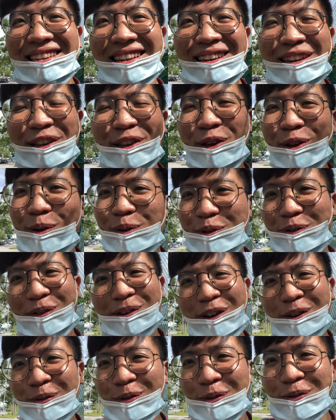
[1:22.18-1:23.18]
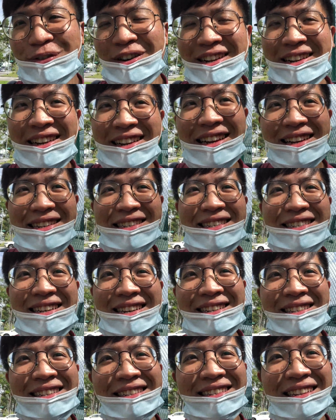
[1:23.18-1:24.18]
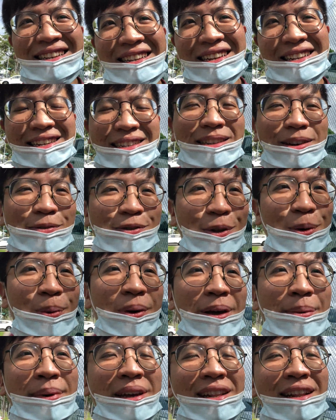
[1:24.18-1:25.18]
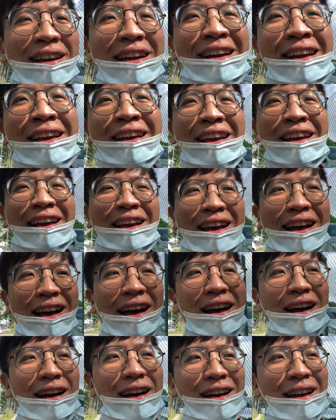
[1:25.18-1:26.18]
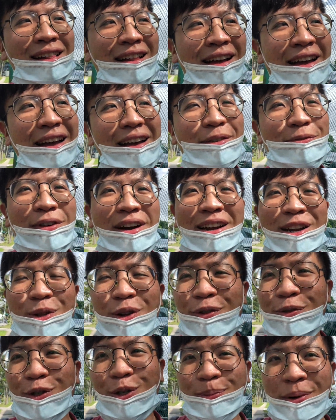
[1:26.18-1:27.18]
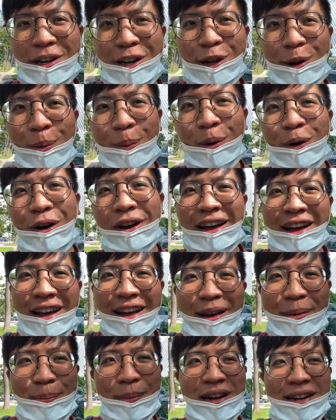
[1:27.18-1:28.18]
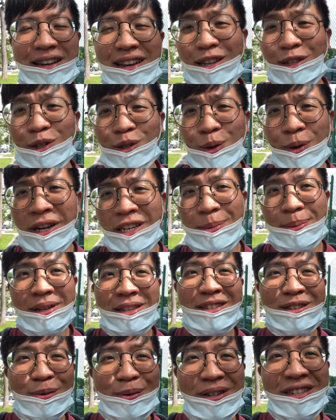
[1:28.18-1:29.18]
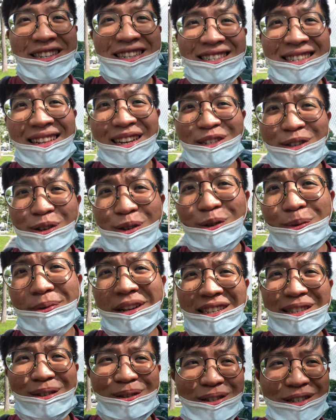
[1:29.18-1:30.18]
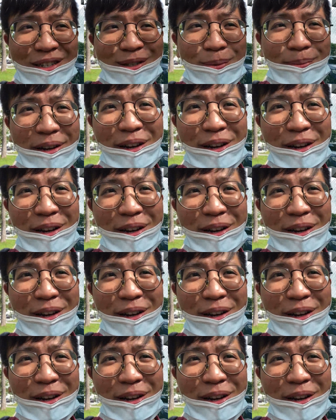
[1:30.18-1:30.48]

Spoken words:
a huge relief to finally get this done and get this out of the way, man. Like finally don't have to spend even more like money. It's so expensive. One test is like $300+. Oh my